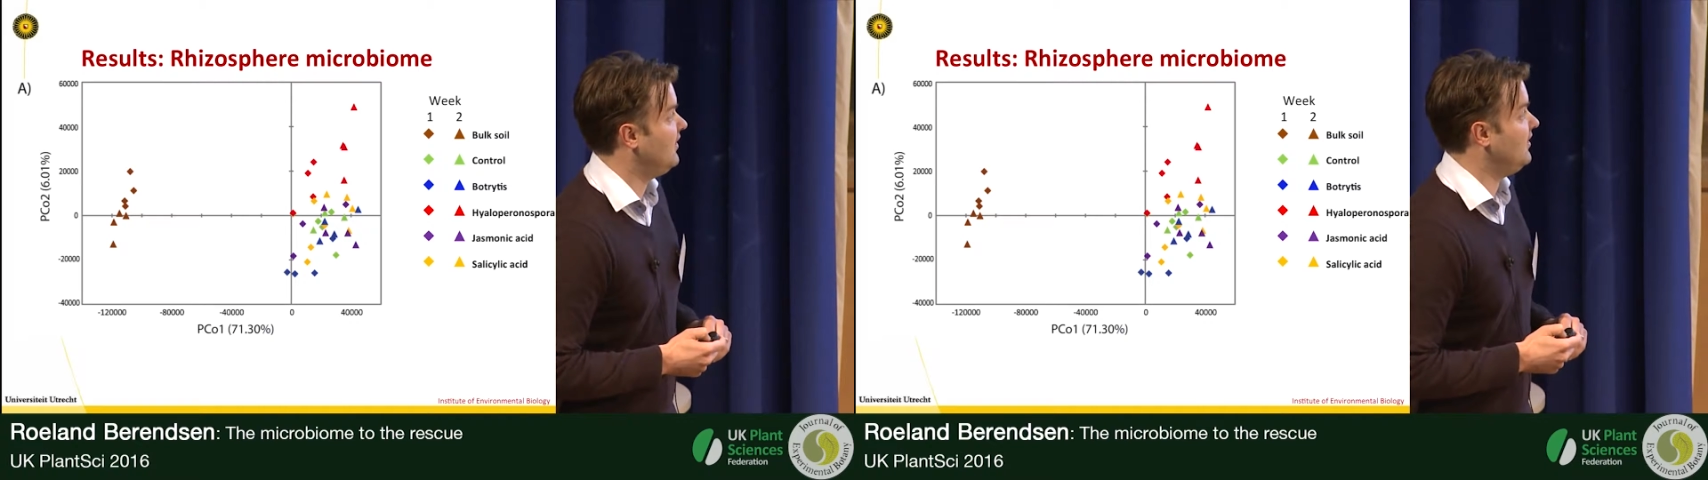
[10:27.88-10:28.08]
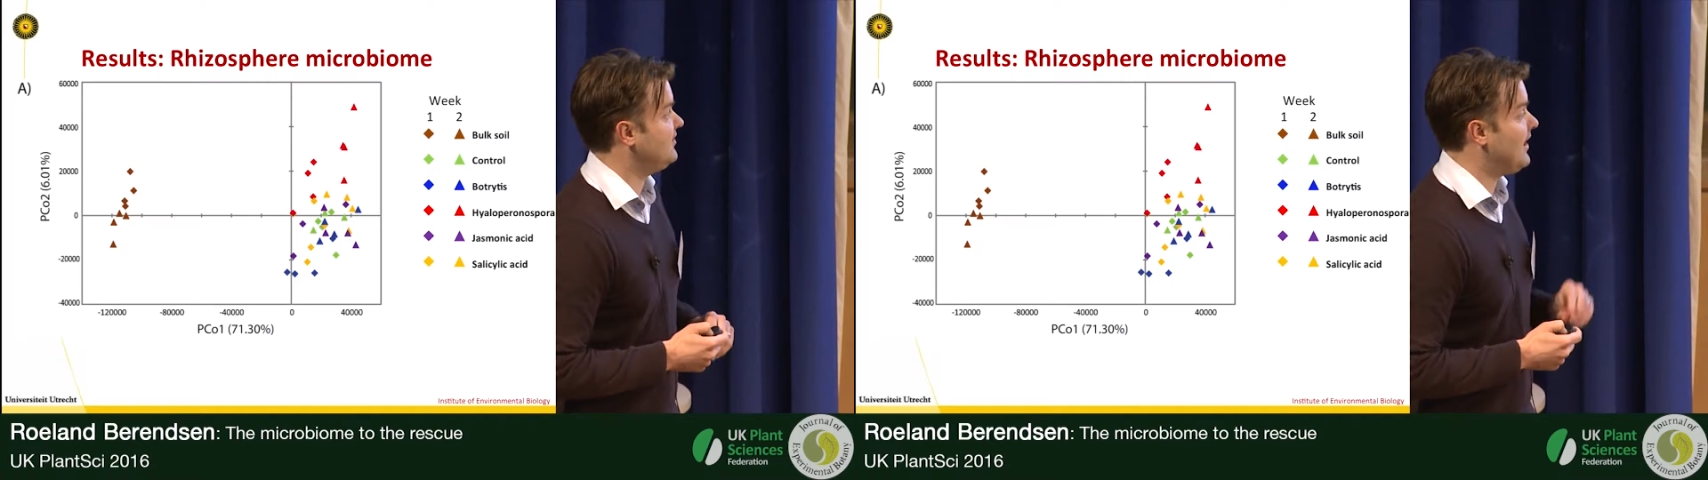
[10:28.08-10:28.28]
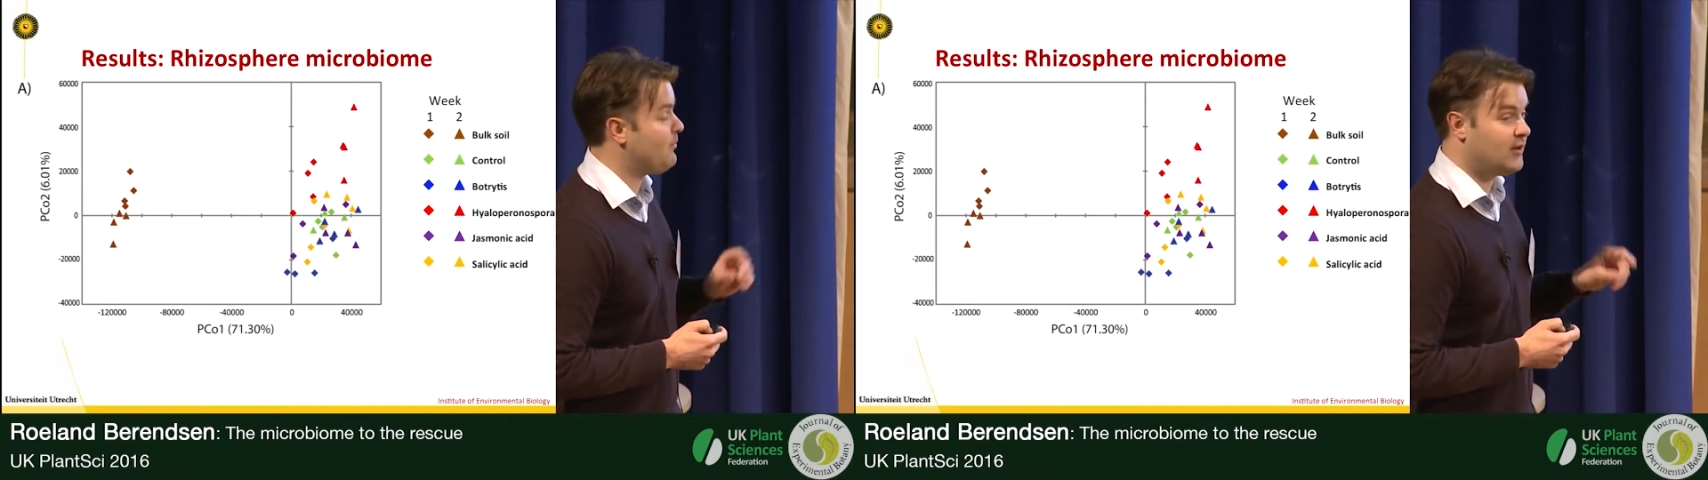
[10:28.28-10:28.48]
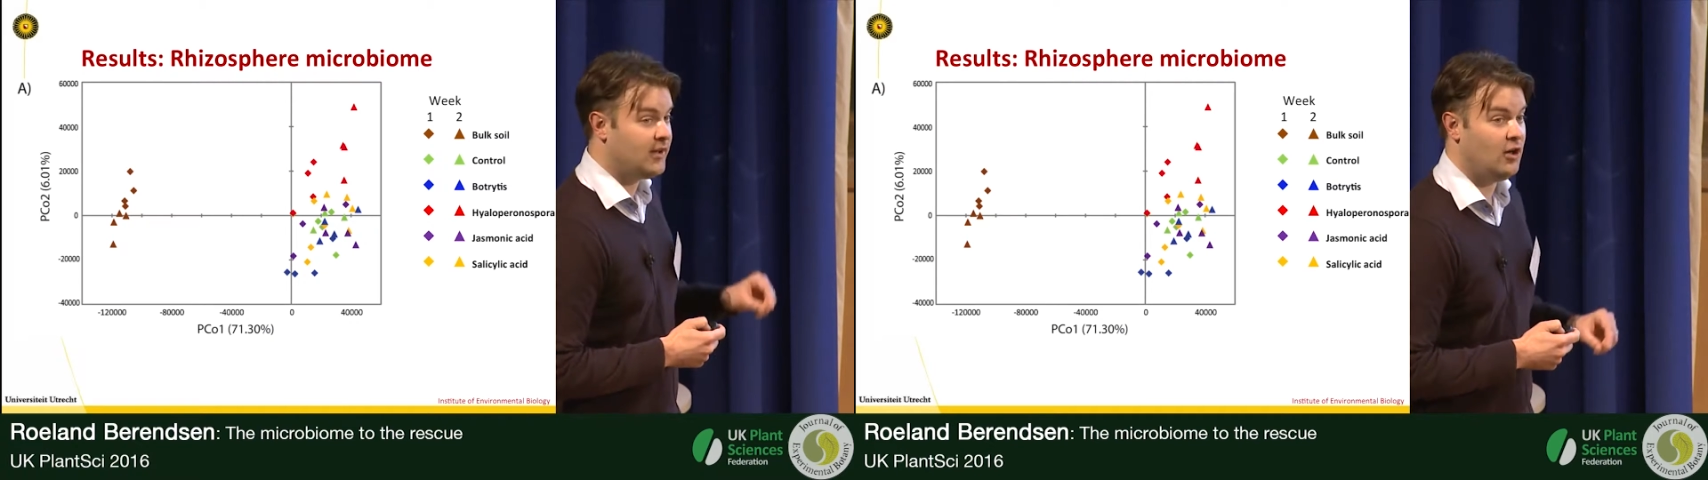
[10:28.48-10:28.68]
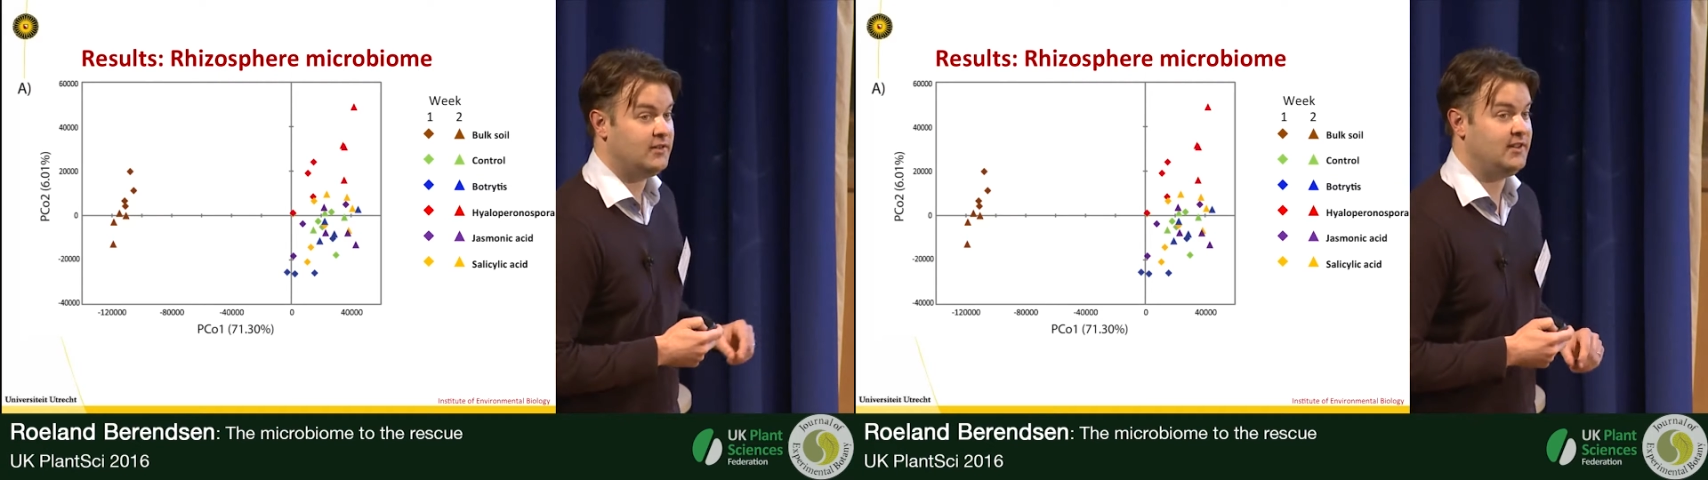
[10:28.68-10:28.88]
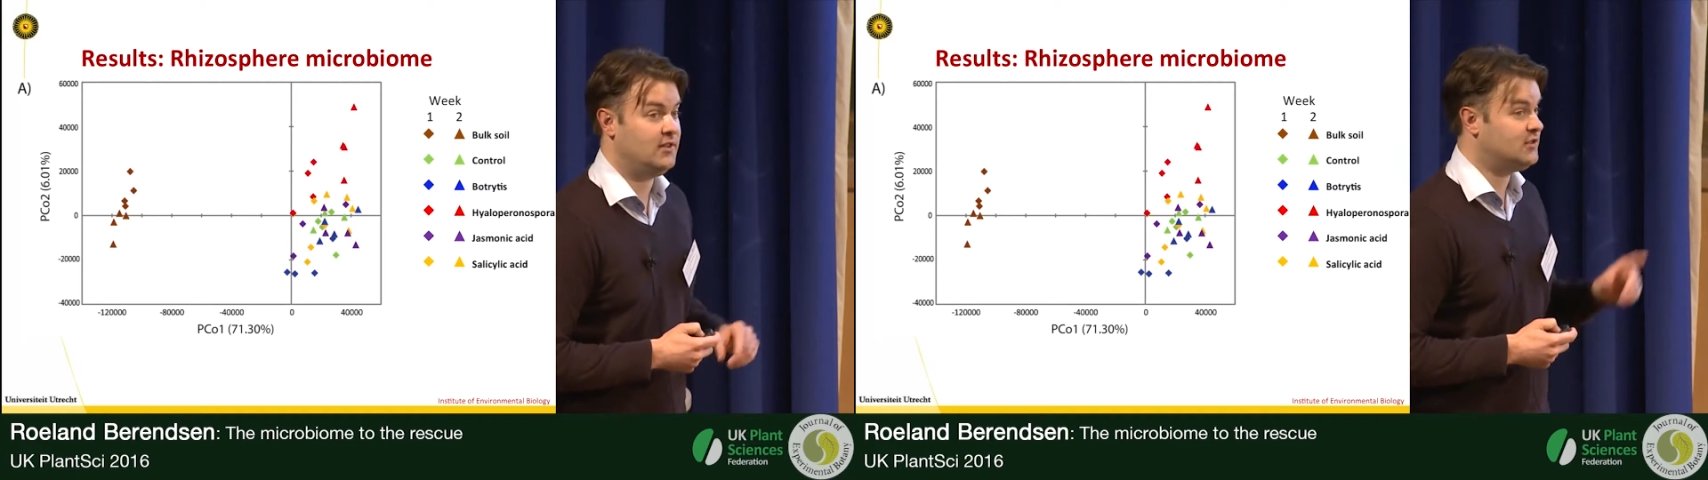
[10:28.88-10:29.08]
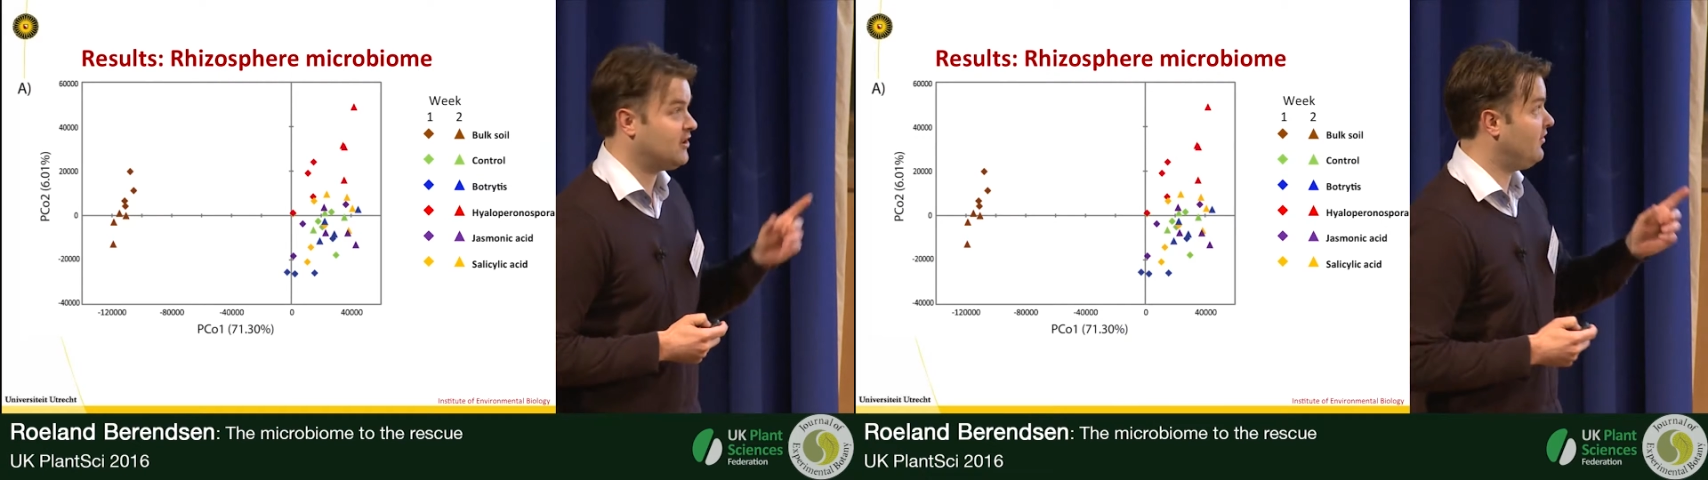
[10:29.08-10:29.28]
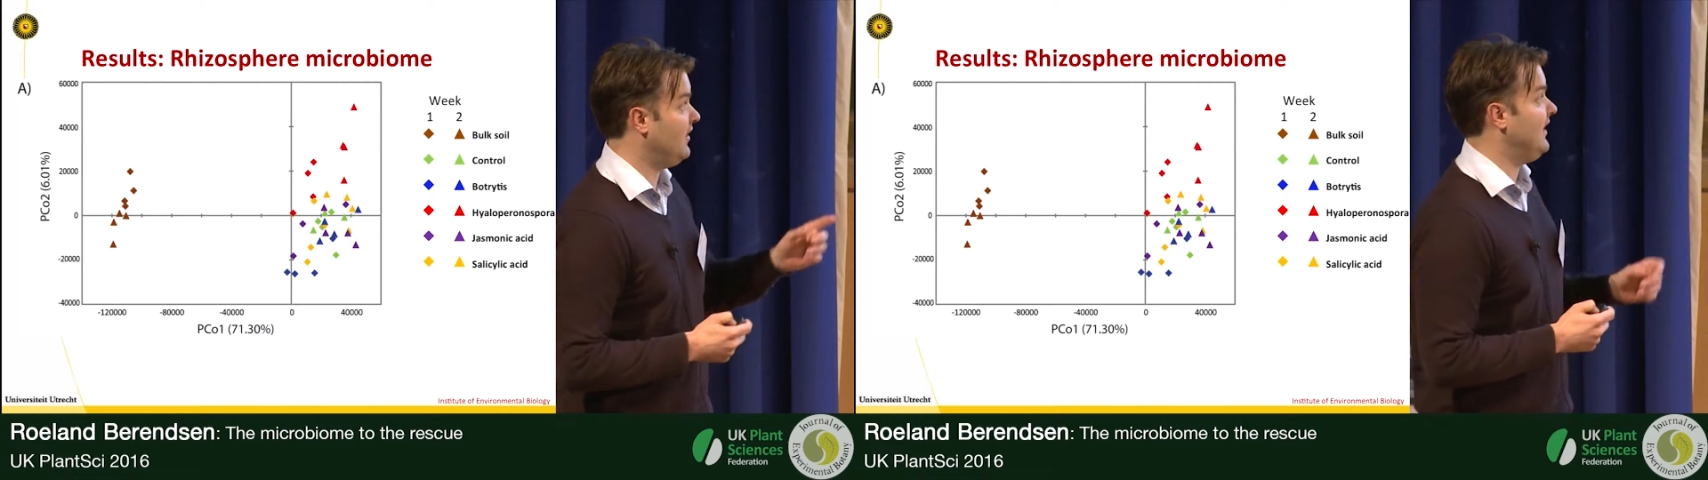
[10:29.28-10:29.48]
separate OTUs
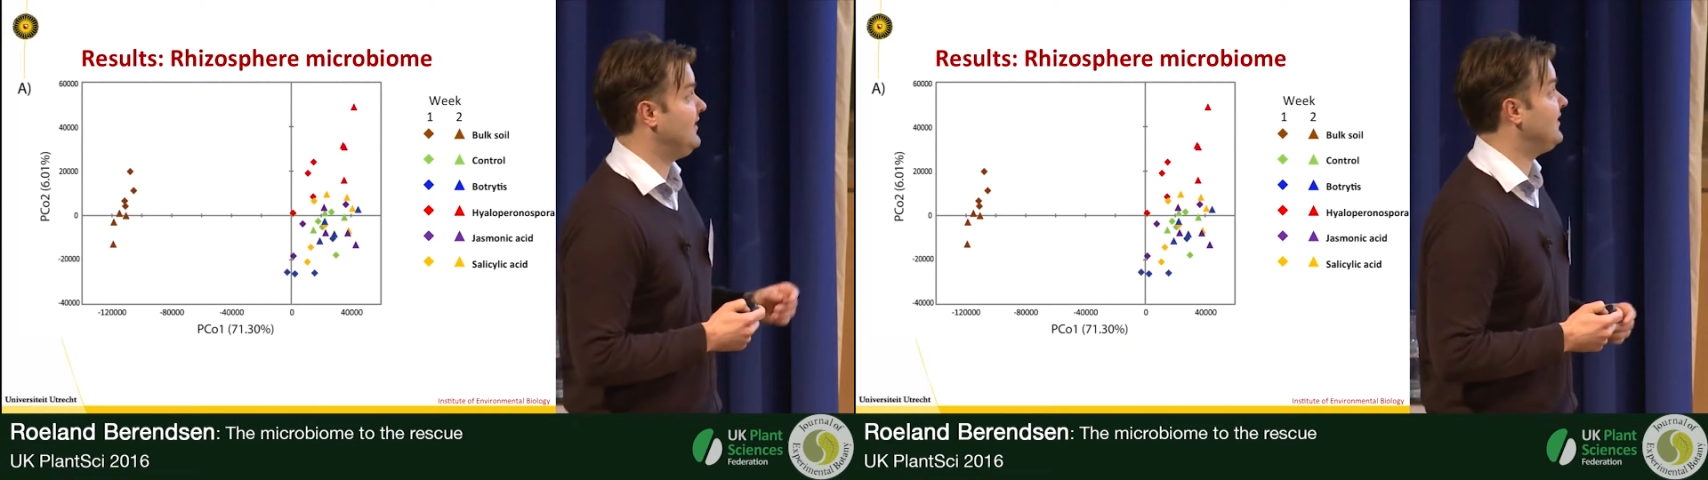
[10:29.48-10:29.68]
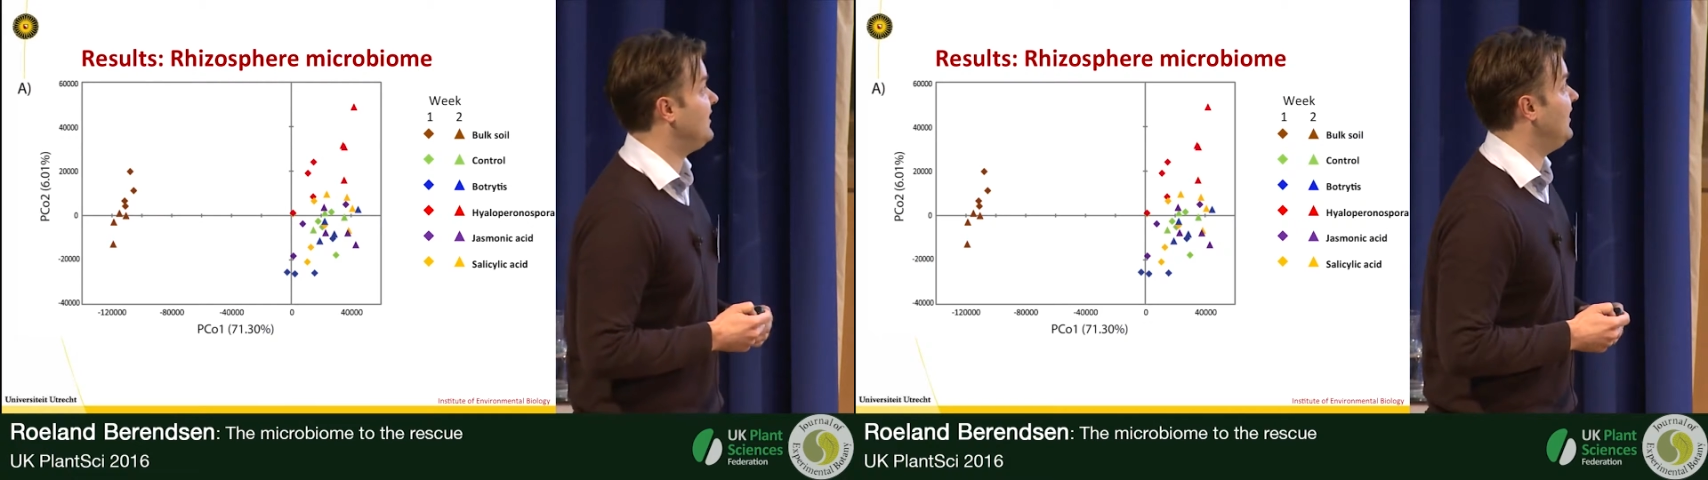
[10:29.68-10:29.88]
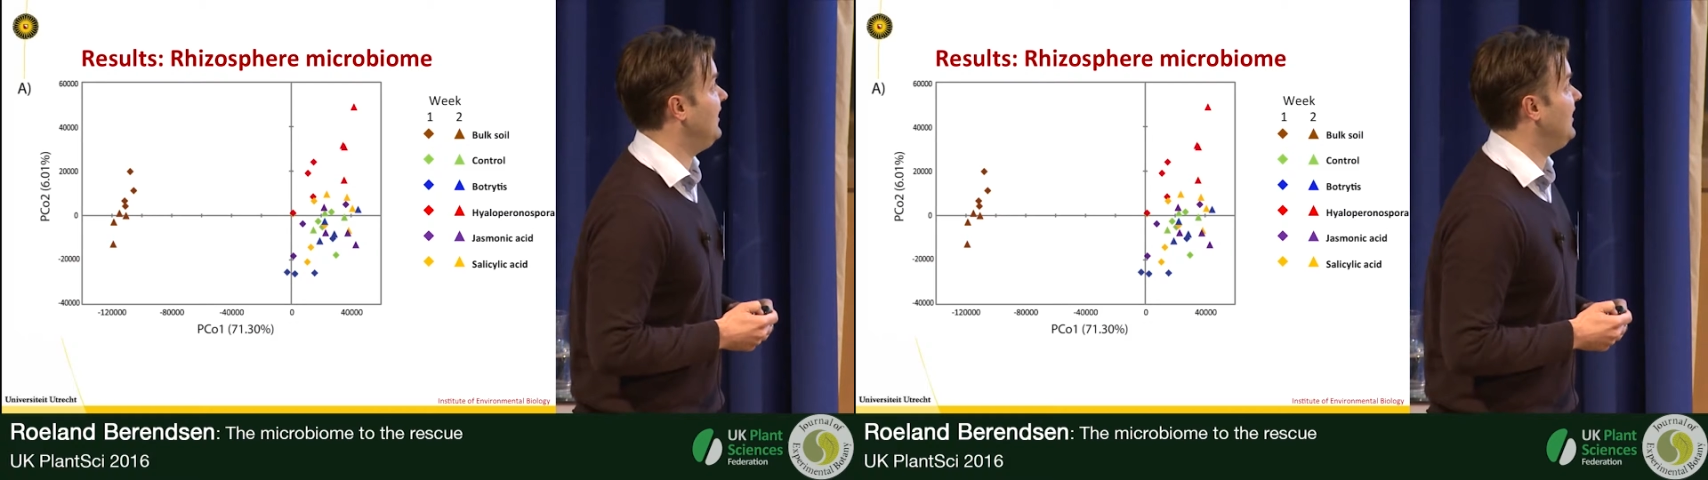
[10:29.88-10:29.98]
are related